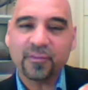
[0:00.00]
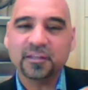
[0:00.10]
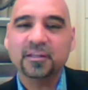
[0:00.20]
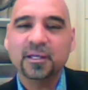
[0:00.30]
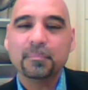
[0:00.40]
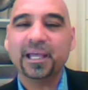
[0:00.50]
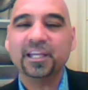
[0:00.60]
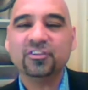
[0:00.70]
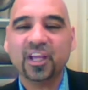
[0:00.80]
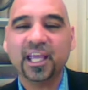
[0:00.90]
to know
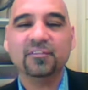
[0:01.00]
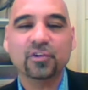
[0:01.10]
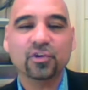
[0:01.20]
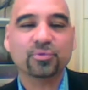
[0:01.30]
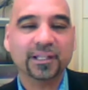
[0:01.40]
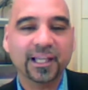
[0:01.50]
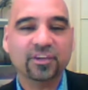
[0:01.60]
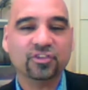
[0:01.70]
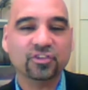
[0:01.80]
people you need to know and then